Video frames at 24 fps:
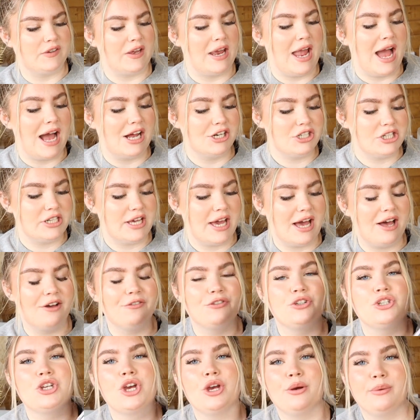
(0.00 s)
I actually
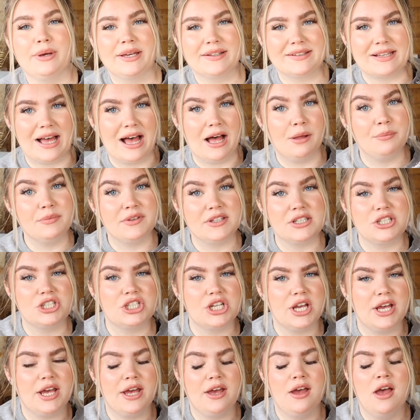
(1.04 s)
have 2 exams this
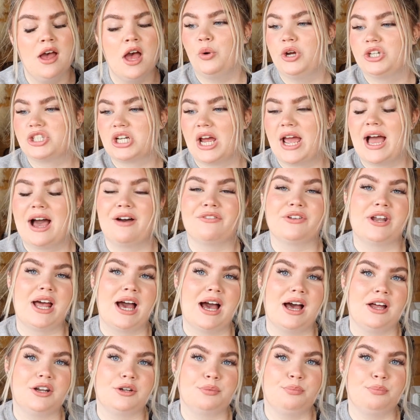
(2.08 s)
year, which I haven't had